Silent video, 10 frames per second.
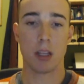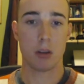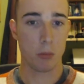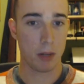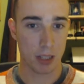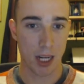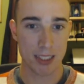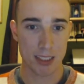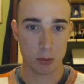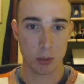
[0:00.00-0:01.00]
that you might
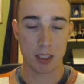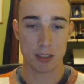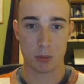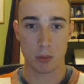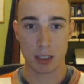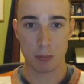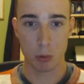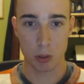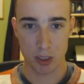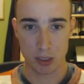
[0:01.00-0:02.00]
ask is why doesn't white
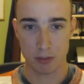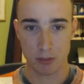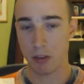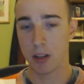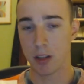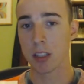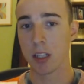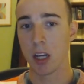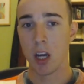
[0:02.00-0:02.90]
push c5 here?